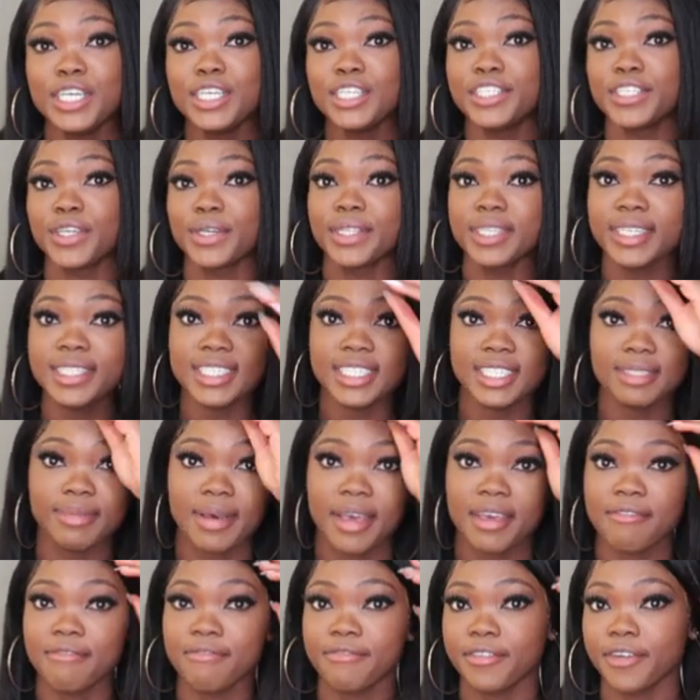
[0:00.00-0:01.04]
So this is
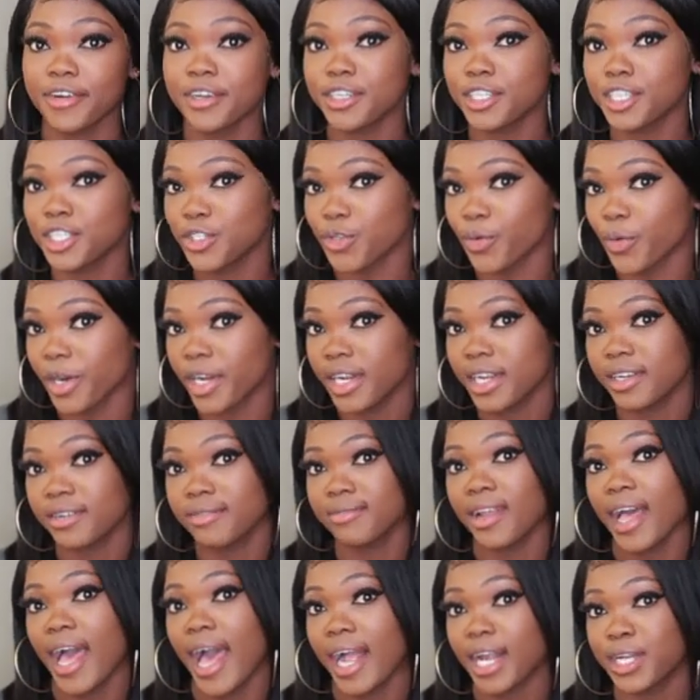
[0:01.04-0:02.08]
my first short
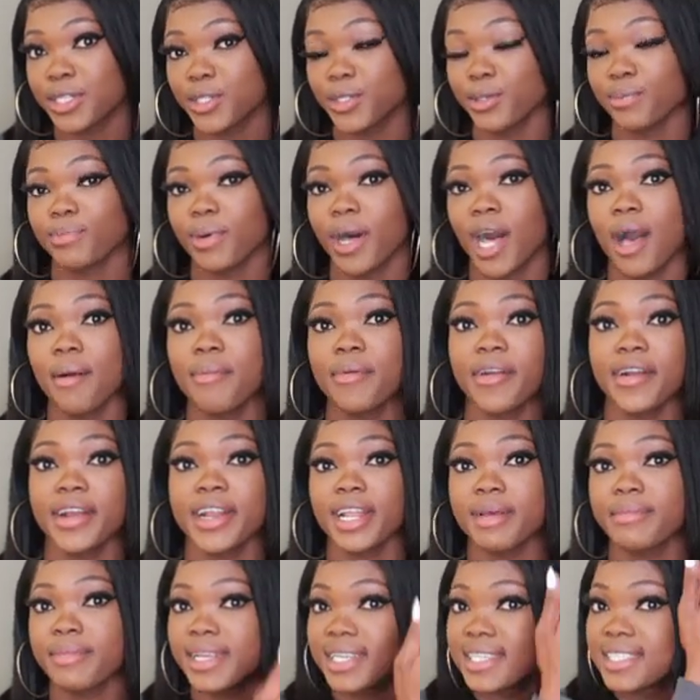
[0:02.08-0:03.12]
actual bob hair,
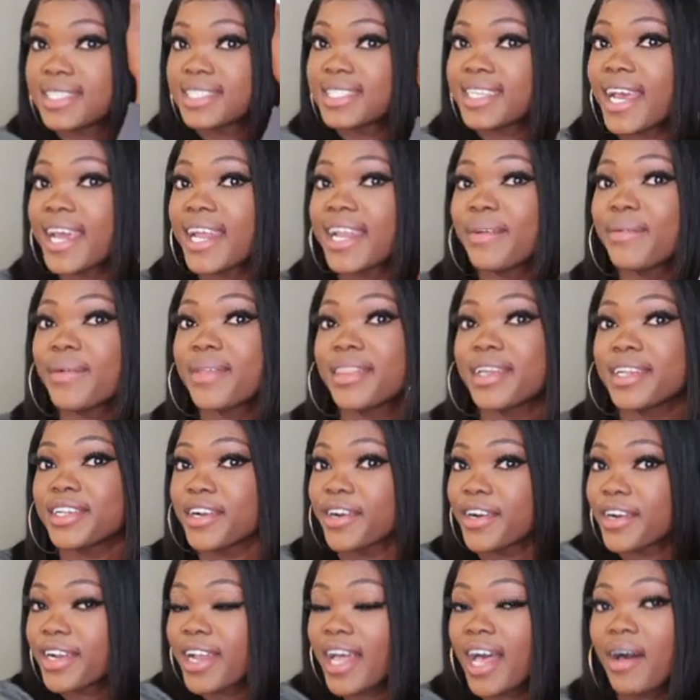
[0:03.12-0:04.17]
and I'm excited with the
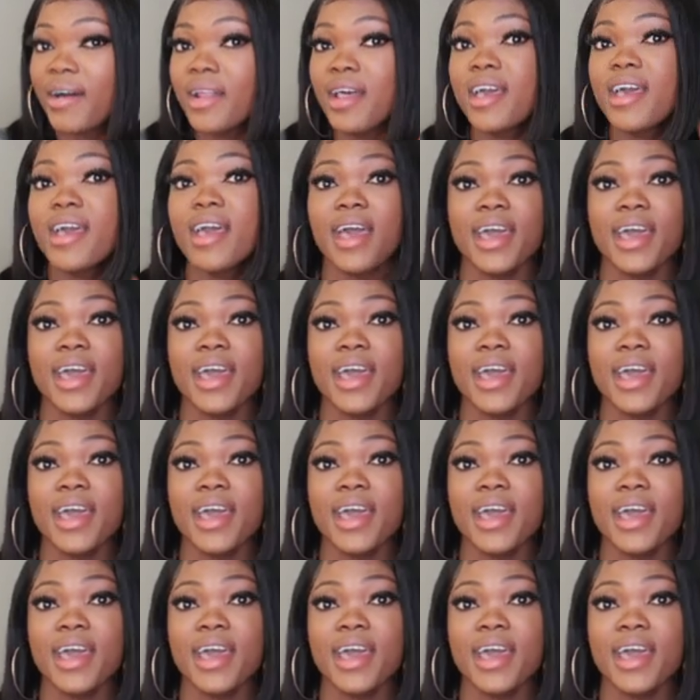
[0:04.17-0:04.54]
turnout,